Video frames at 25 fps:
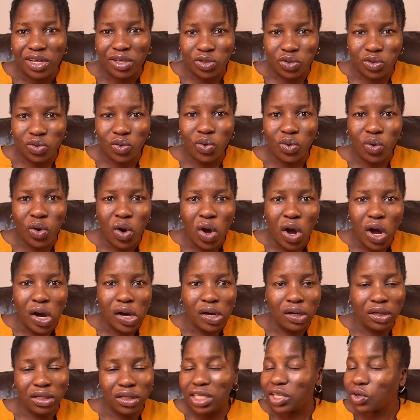So
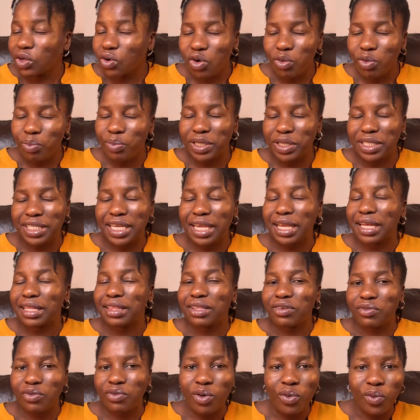it could be taken
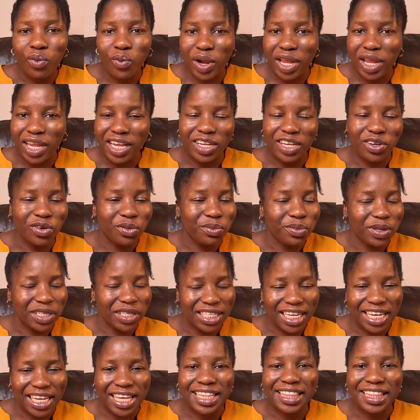the wrong way, it could be
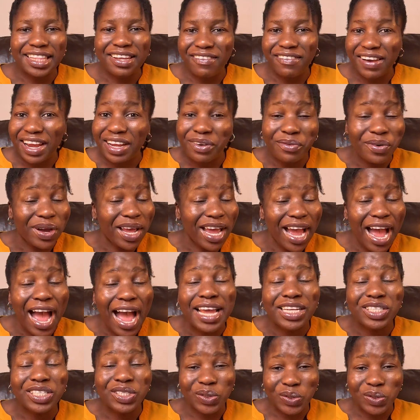taken the right way.
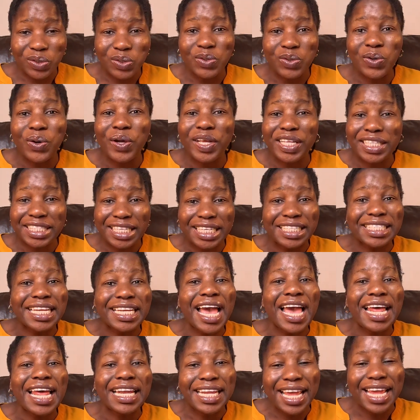I don't know. It's
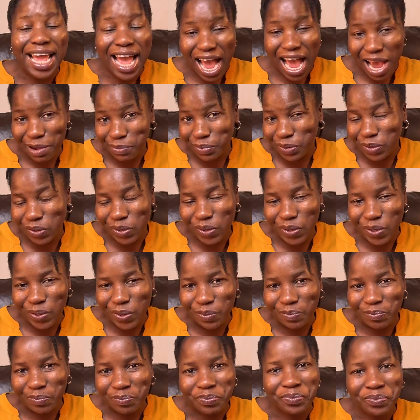entirely up to
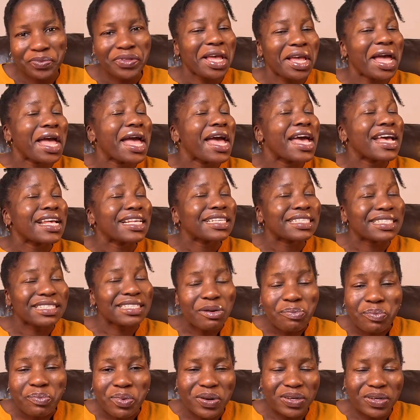you.
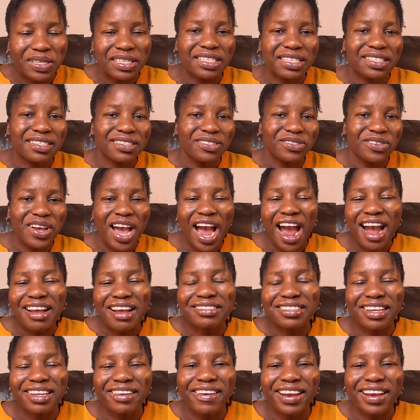Suppose you're
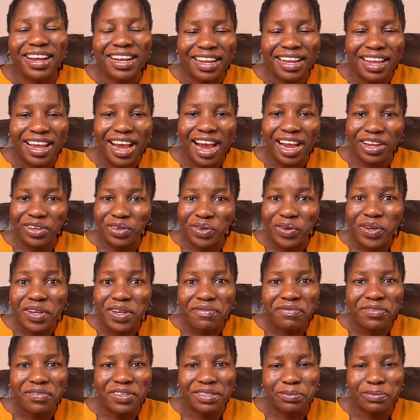asked directly, are you
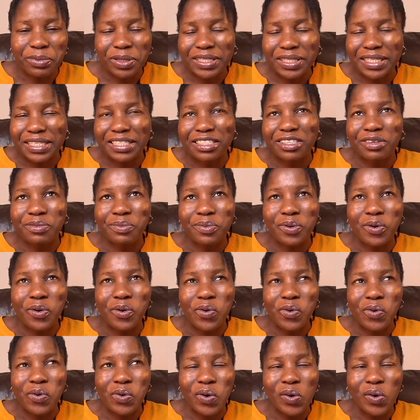looking for sponsorship,
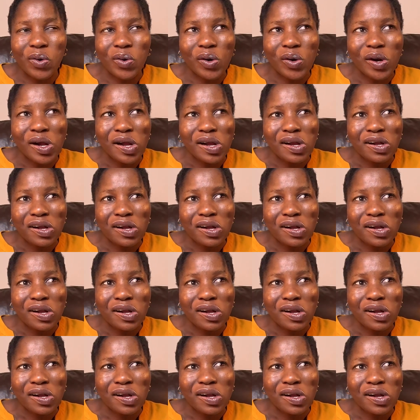or